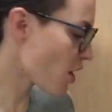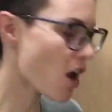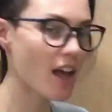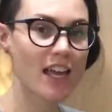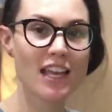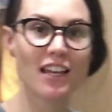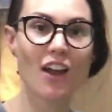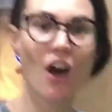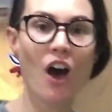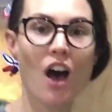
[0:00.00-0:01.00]
saw it
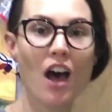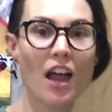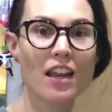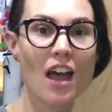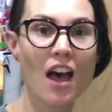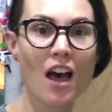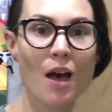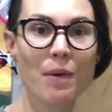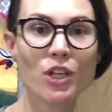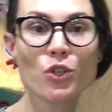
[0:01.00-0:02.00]
on
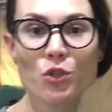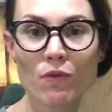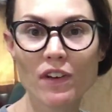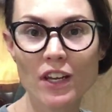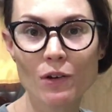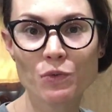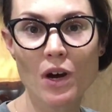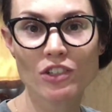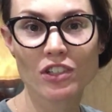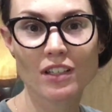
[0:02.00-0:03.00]
a YouTube video I was
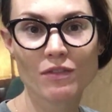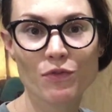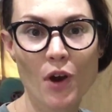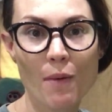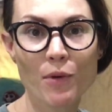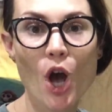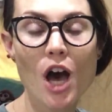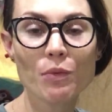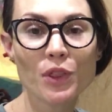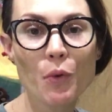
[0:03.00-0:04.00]
watching from
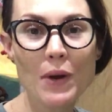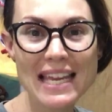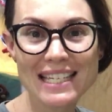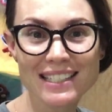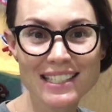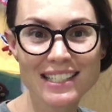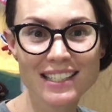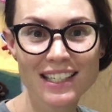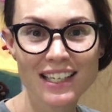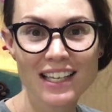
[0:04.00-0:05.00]
Gone with the Winds.
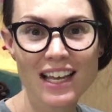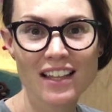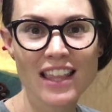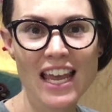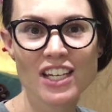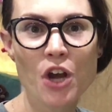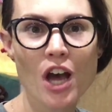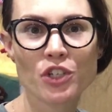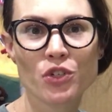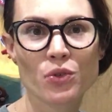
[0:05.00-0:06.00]
They had
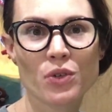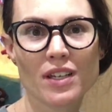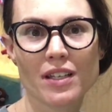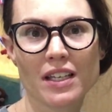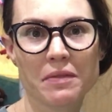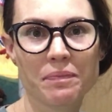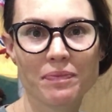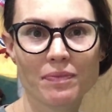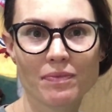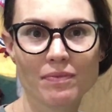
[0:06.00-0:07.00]
gone to
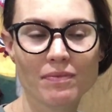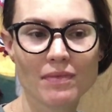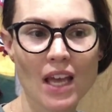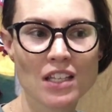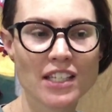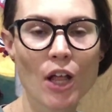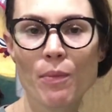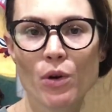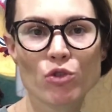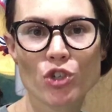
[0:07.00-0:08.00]
a
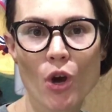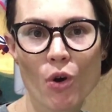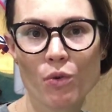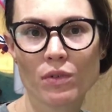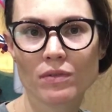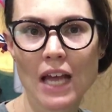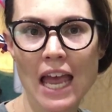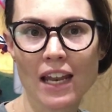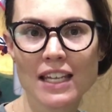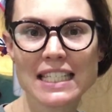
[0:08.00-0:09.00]
sailboat show,
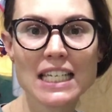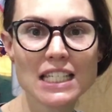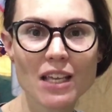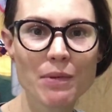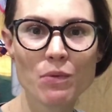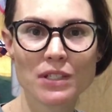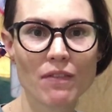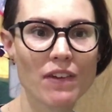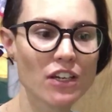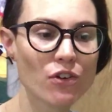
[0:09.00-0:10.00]
and Sea Summit was a
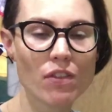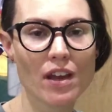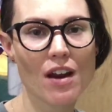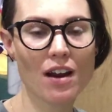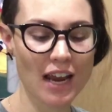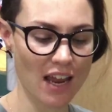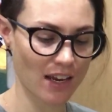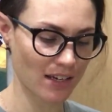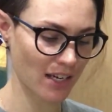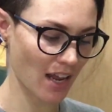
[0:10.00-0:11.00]
vendor there,
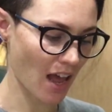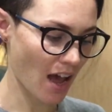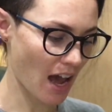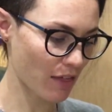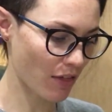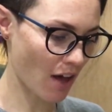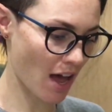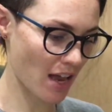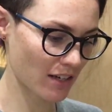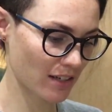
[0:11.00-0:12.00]
and I
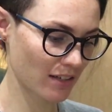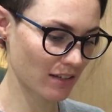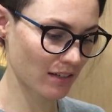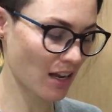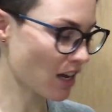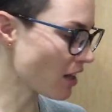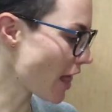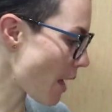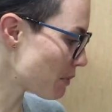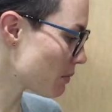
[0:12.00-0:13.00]
thought a
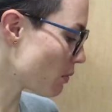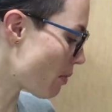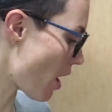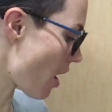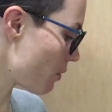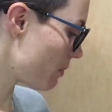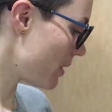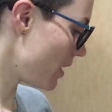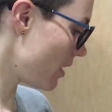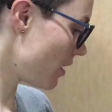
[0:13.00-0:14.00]
collapsible pot would
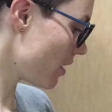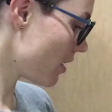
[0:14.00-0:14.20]
be